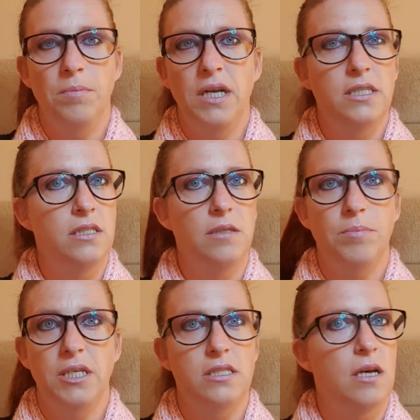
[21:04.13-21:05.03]
please
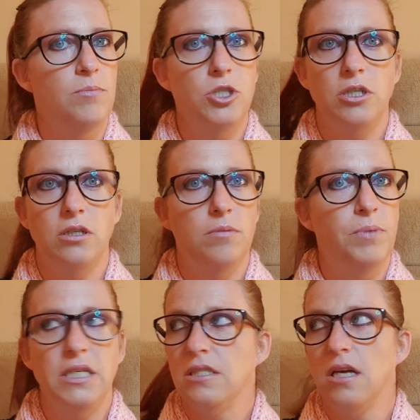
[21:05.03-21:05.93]
tell me she
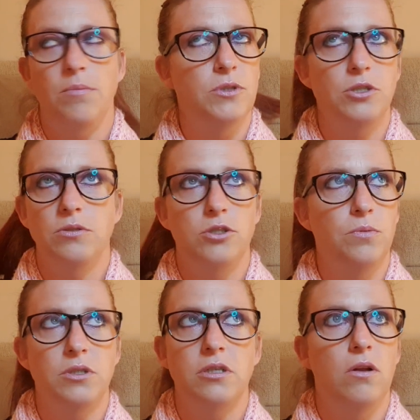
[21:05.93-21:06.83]
wasn't